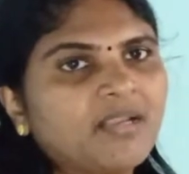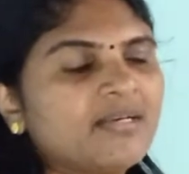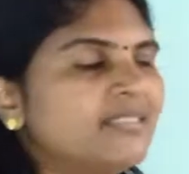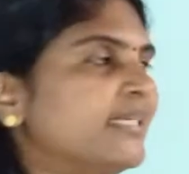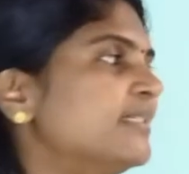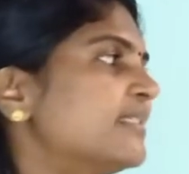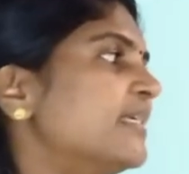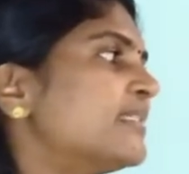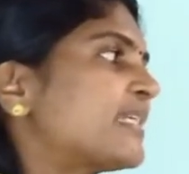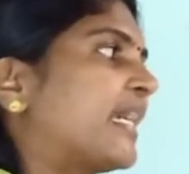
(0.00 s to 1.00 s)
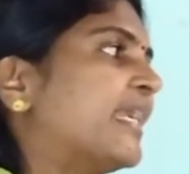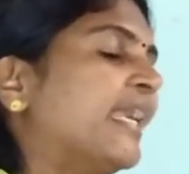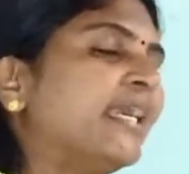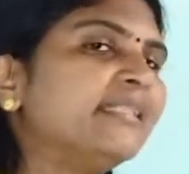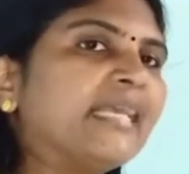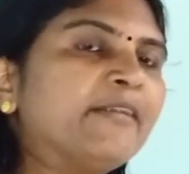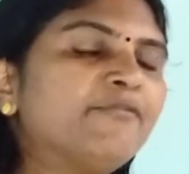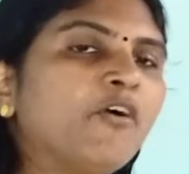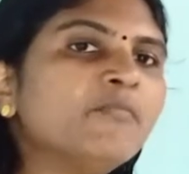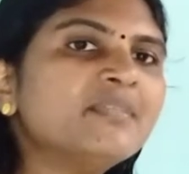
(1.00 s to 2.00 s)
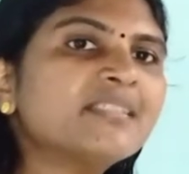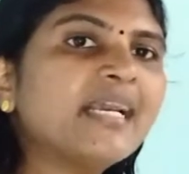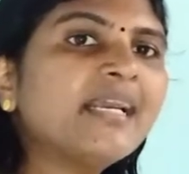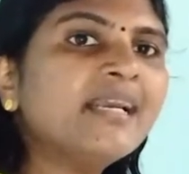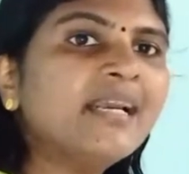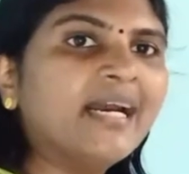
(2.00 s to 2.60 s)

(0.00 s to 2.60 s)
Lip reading: Since this tracheae that forms the